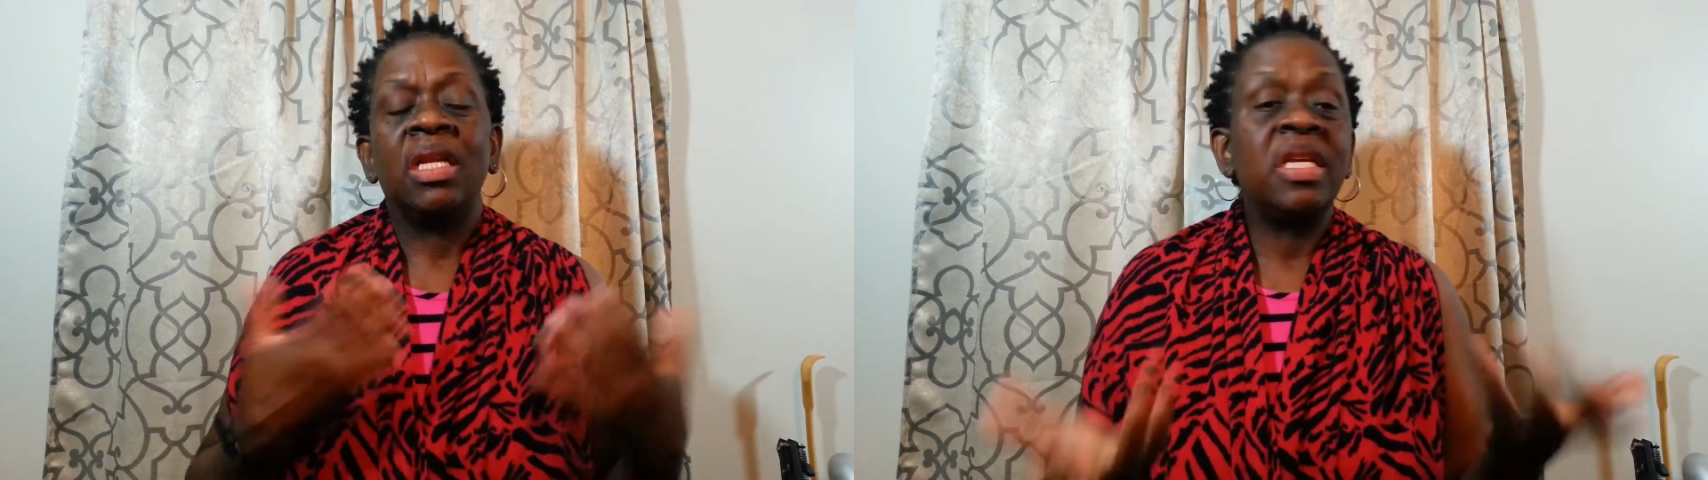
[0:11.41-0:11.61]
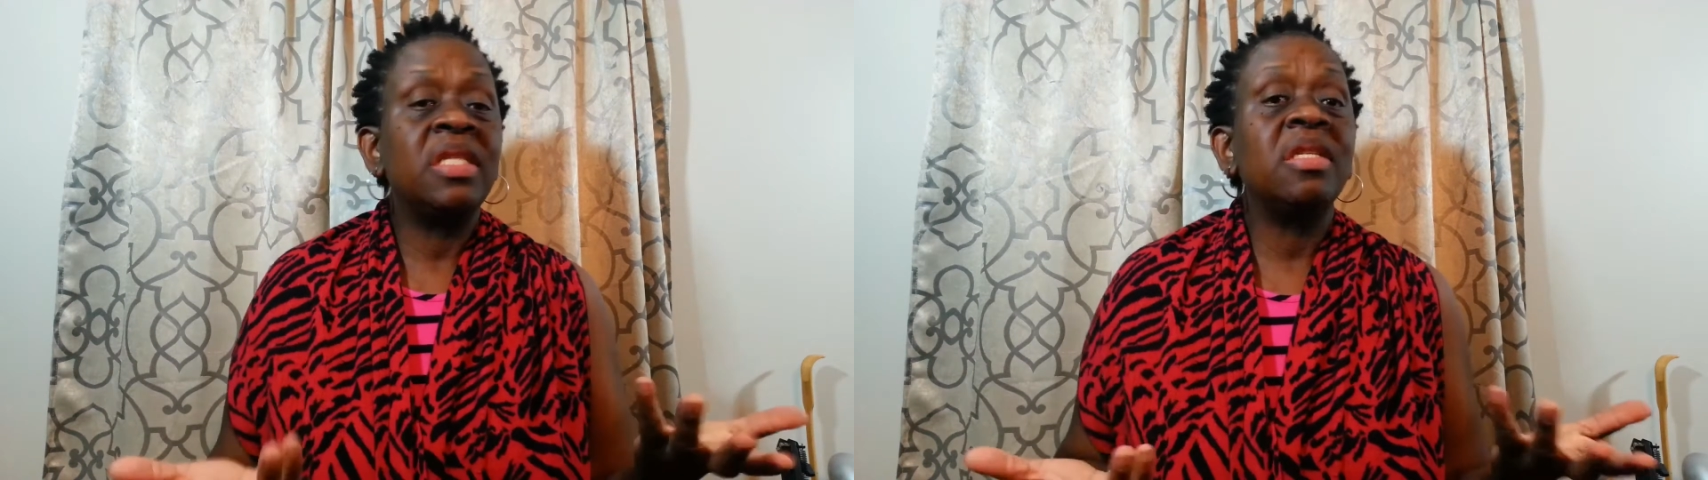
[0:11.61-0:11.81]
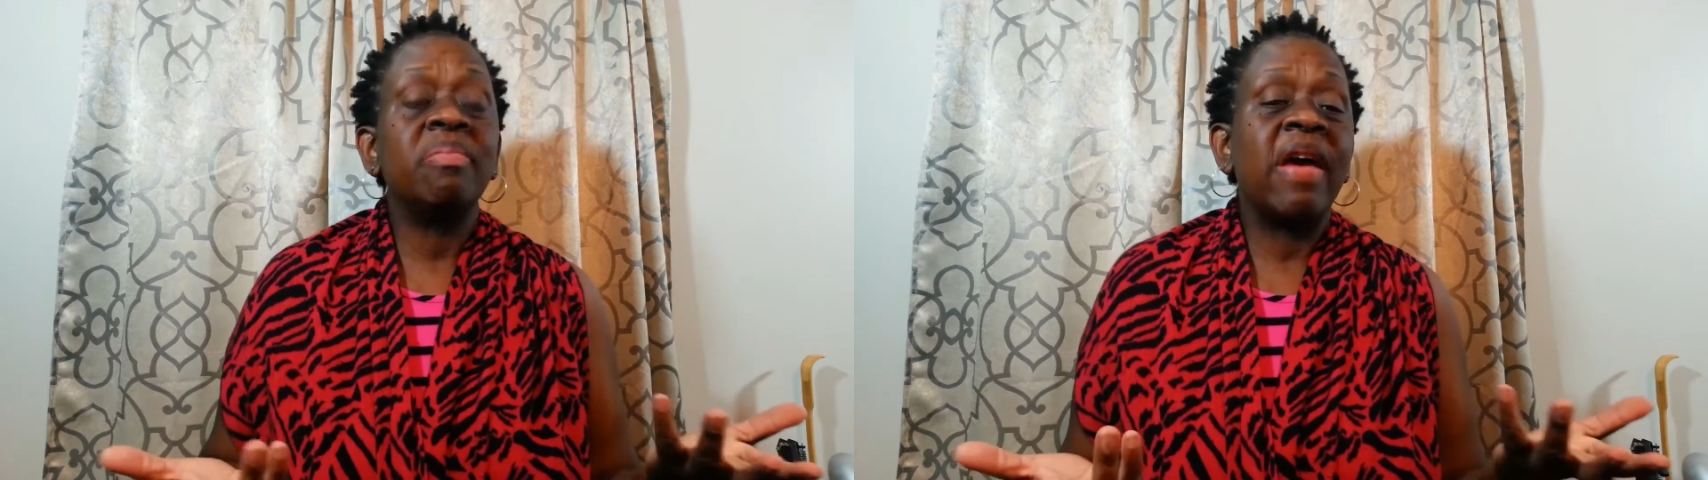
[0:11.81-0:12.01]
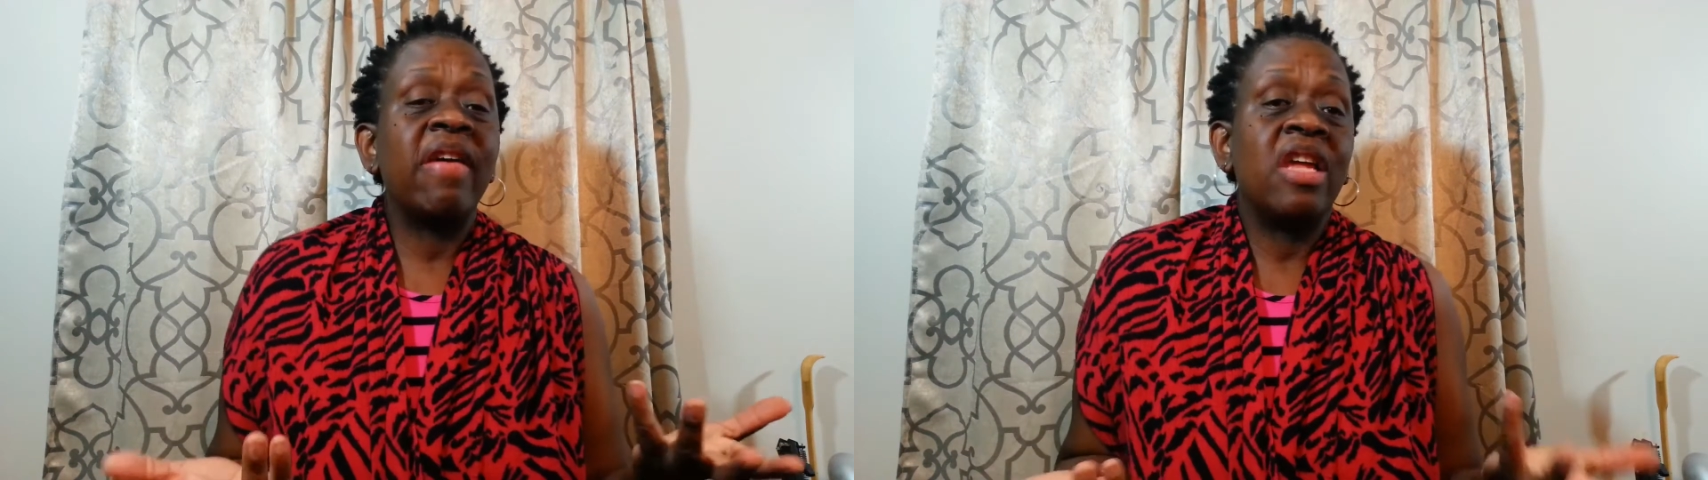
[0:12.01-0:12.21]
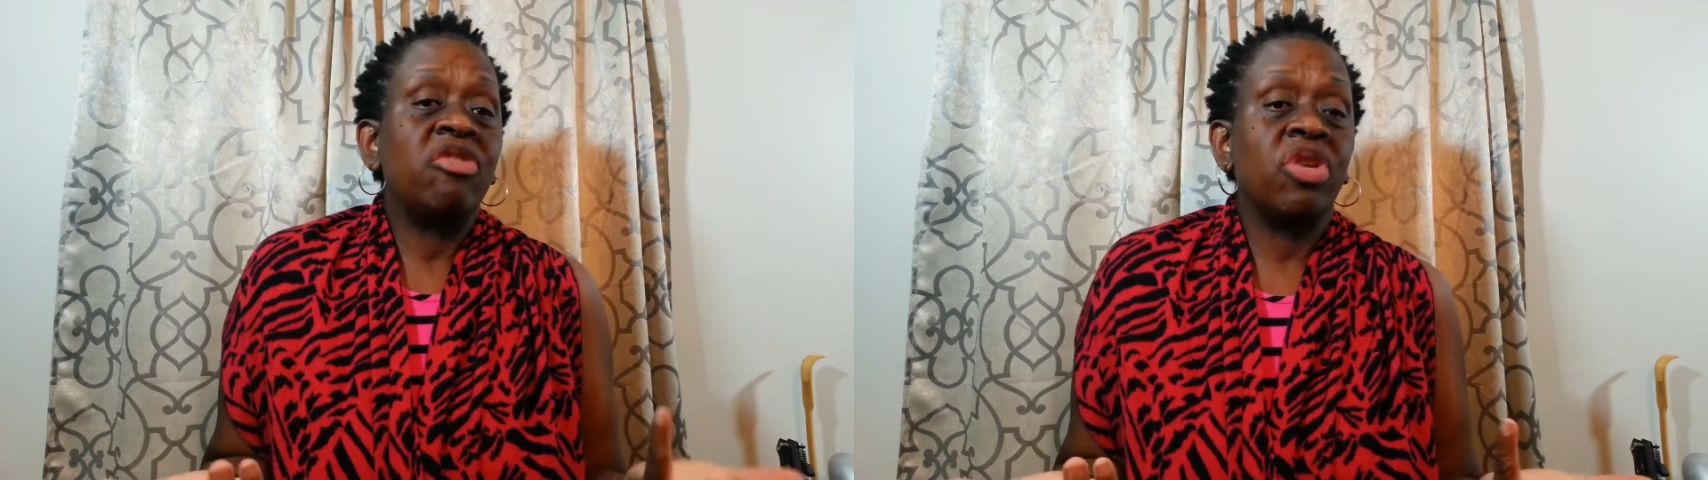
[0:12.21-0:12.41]
This is
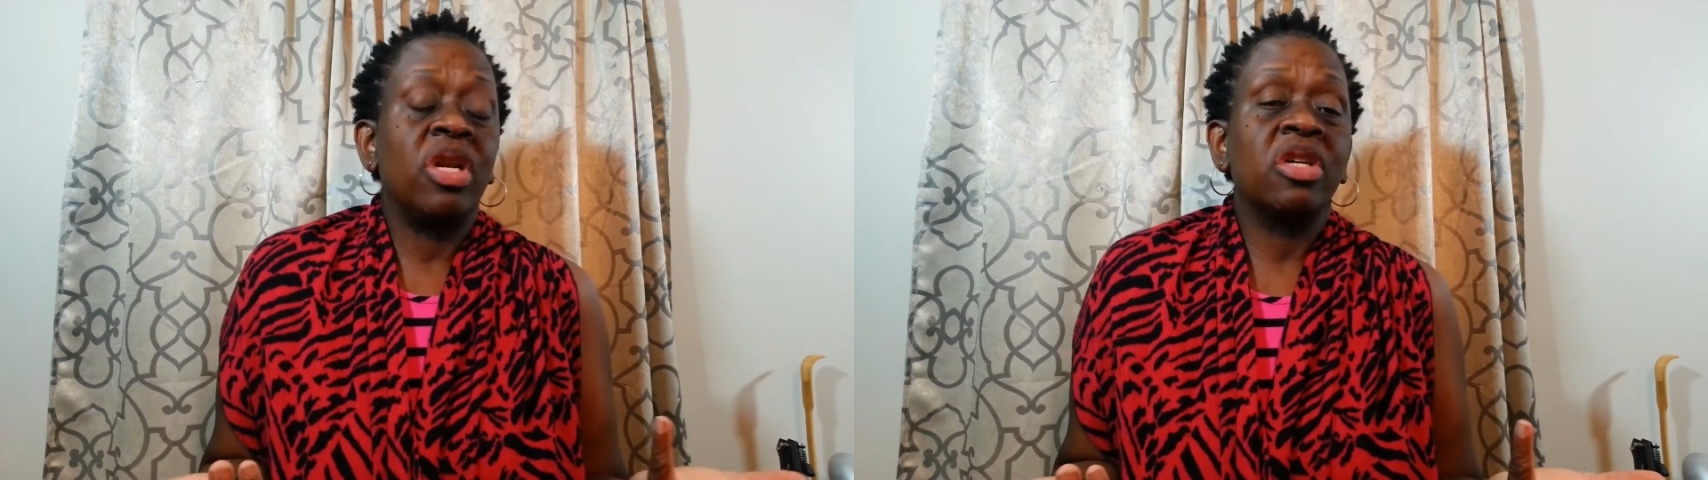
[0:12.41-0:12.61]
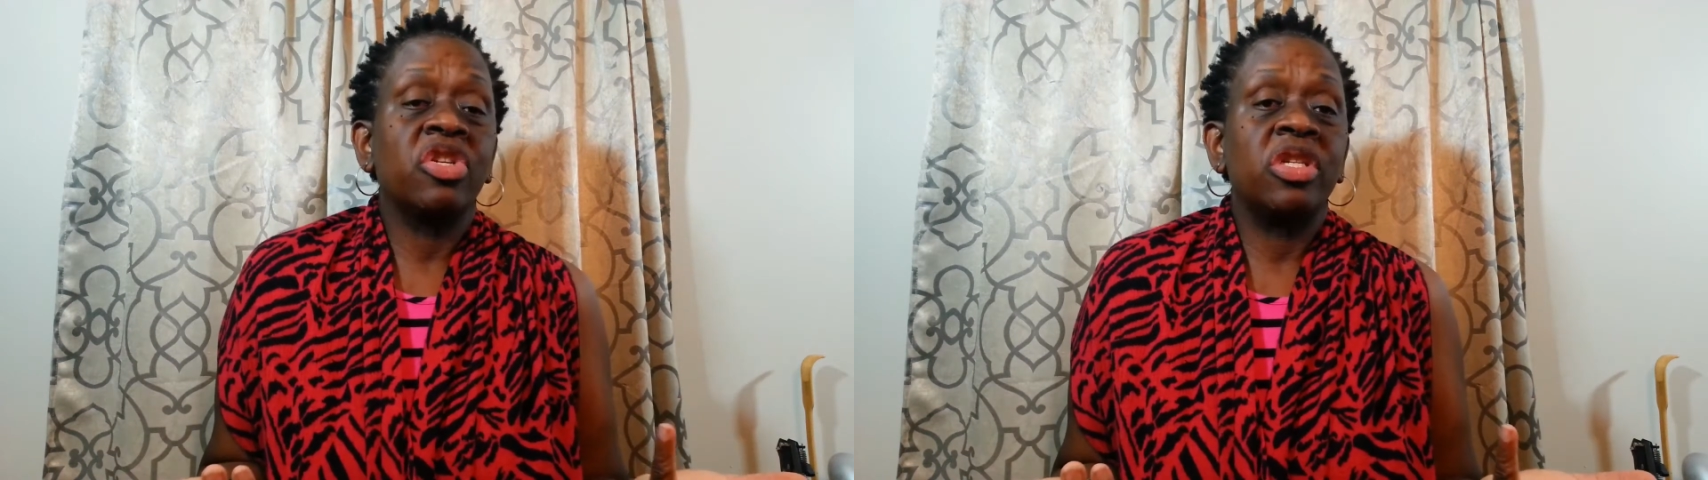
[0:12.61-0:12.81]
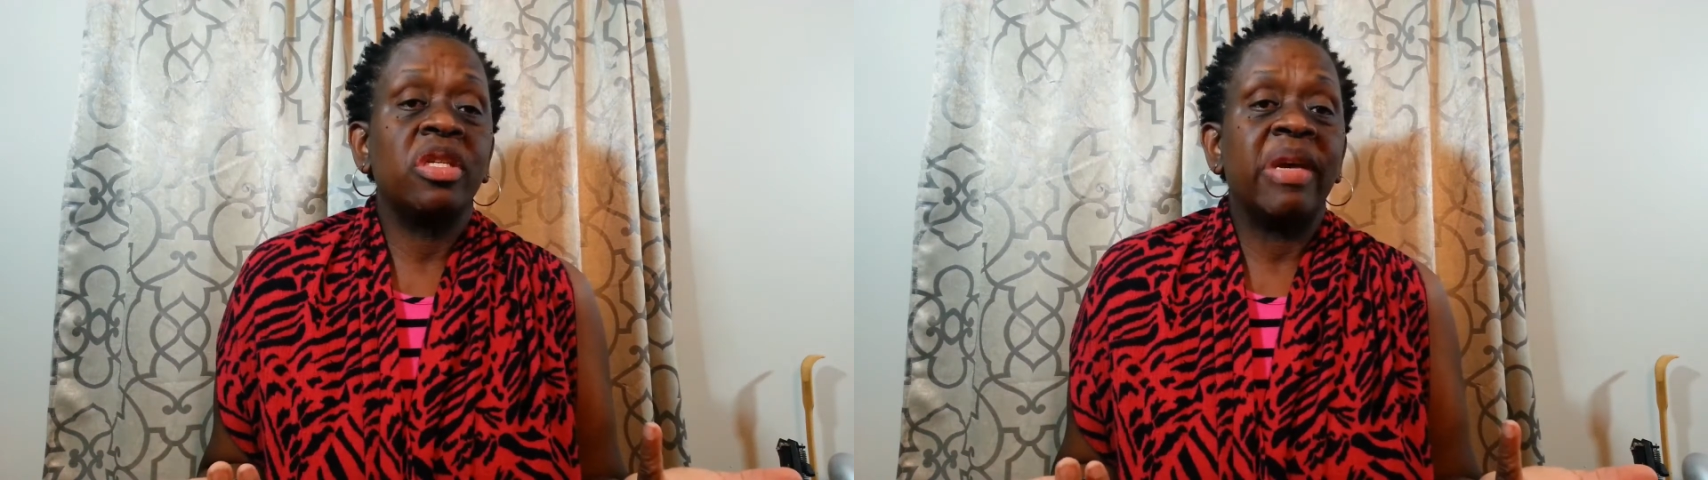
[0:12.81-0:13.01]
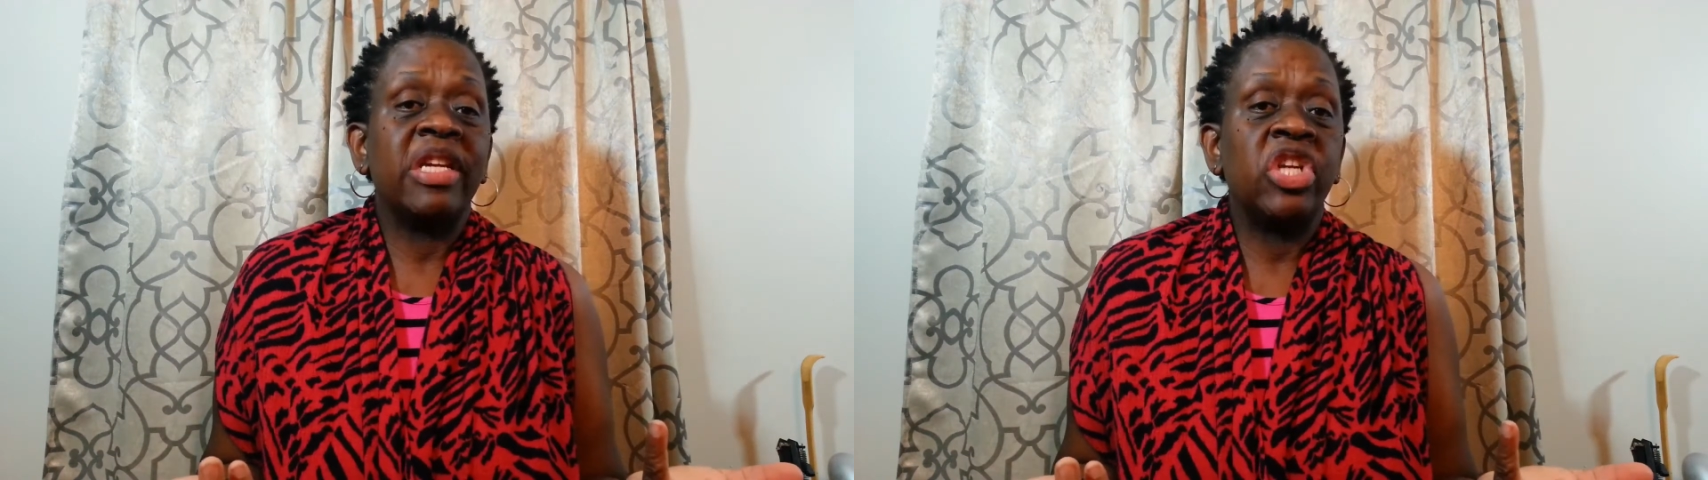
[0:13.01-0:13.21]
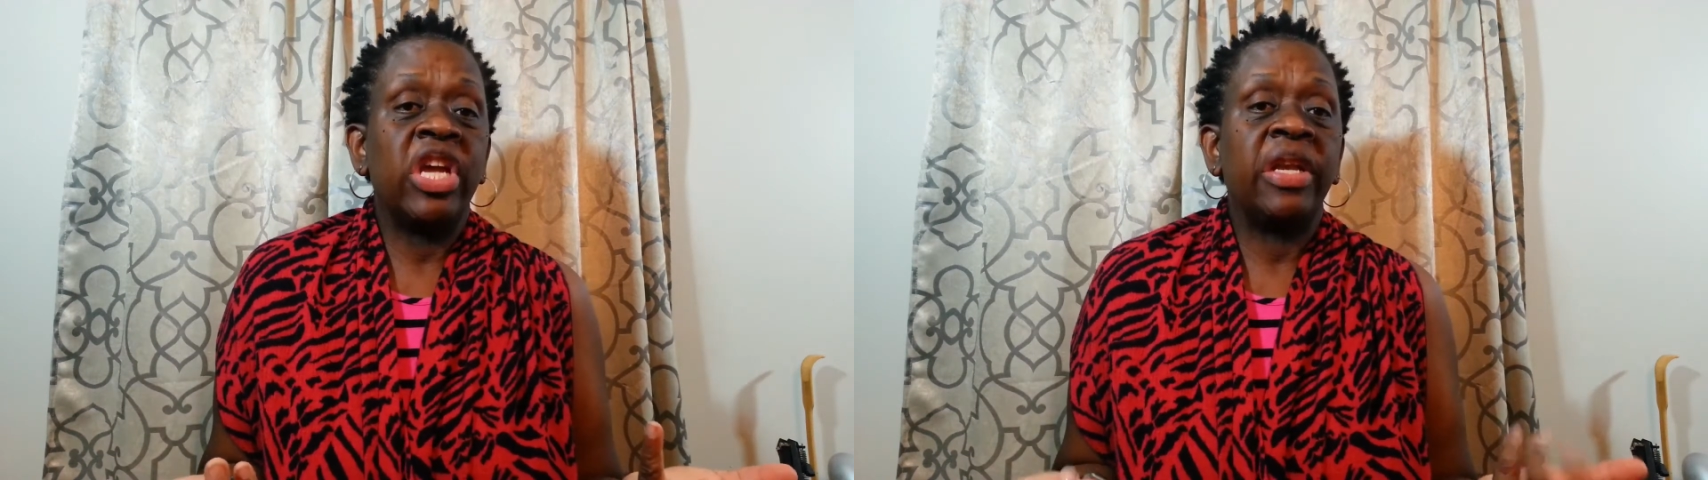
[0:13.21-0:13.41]
my introduction to
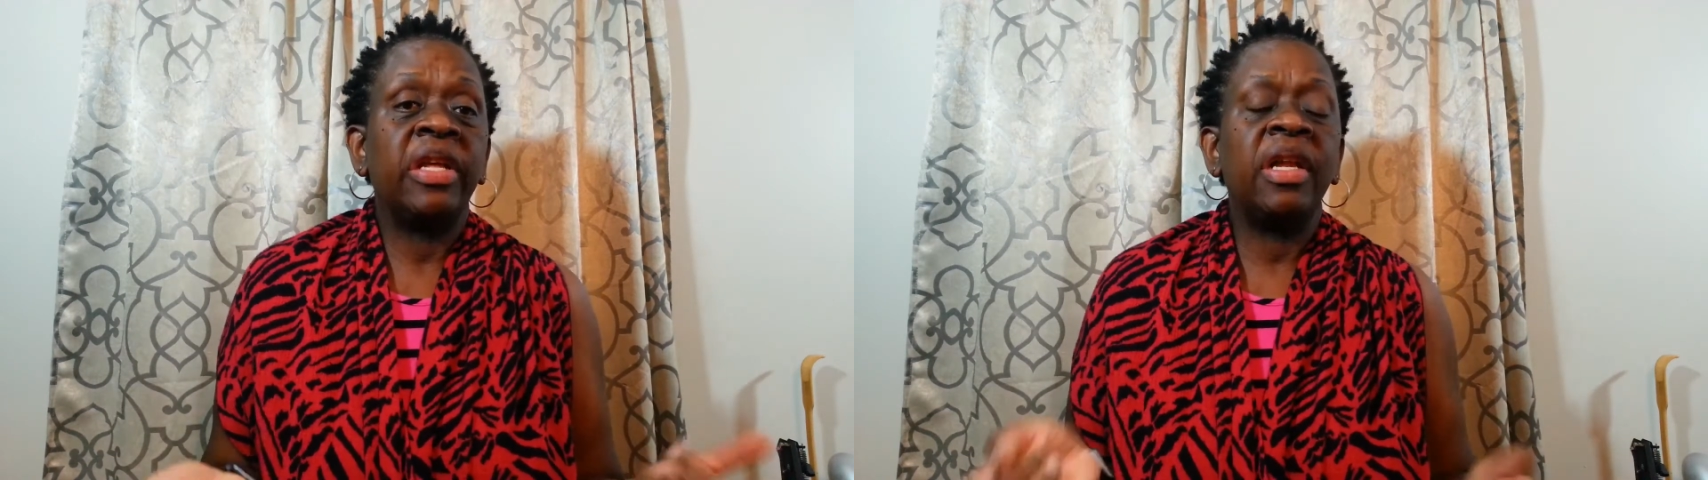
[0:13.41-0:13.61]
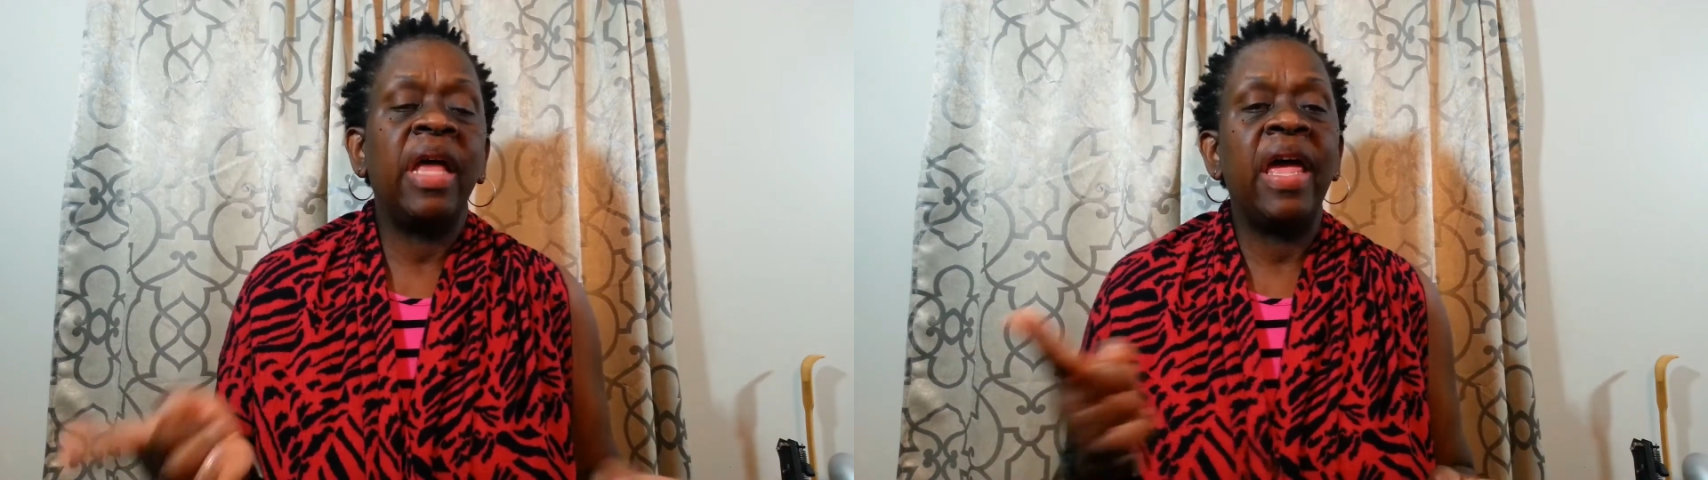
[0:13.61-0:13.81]
my channel,